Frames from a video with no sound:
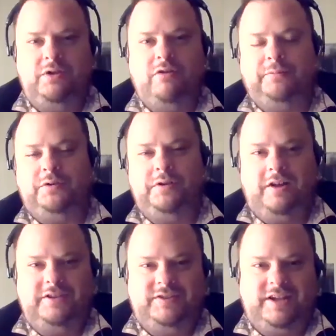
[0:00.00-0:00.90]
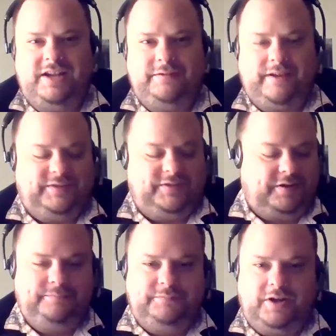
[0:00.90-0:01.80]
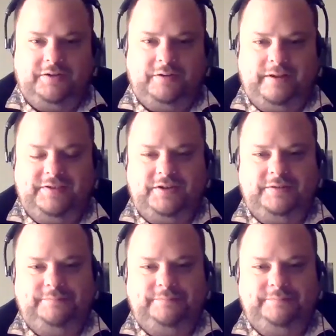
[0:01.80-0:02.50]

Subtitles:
are you up to now these days, Fetzer? Dr. Fetzer?